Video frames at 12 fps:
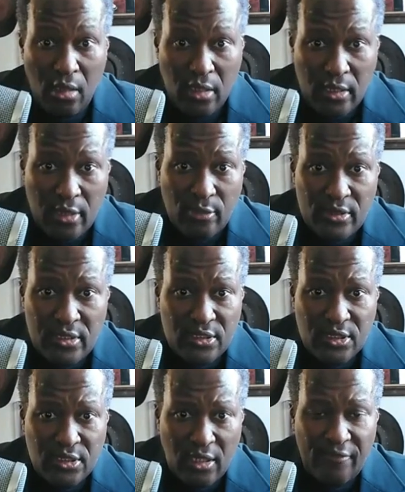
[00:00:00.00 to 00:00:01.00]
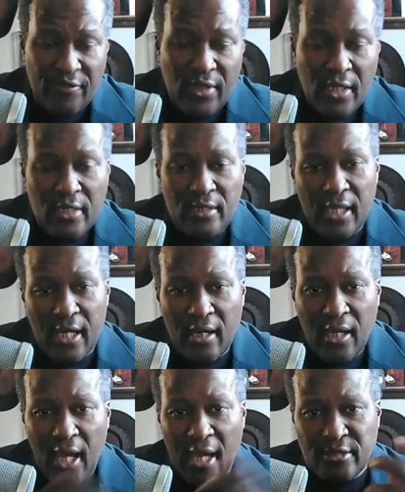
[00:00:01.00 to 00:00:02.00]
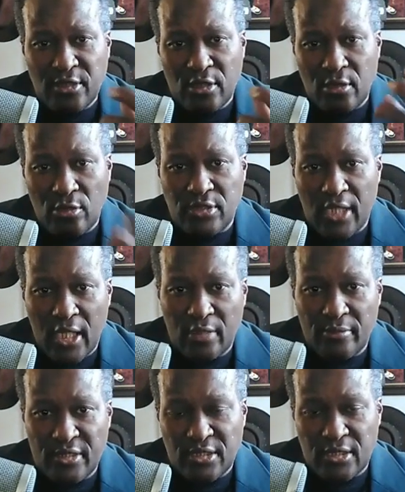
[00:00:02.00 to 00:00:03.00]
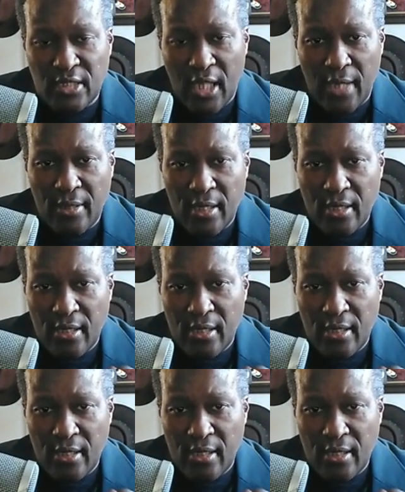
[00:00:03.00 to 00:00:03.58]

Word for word: on here with this stuff. Now I took those elements and I